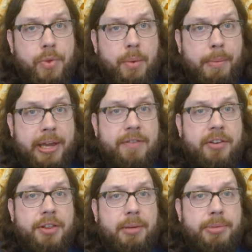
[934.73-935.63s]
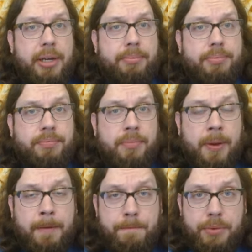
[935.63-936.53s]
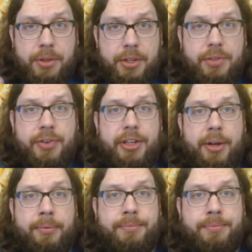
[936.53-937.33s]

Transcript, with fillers: by giving a thumbs up to this video.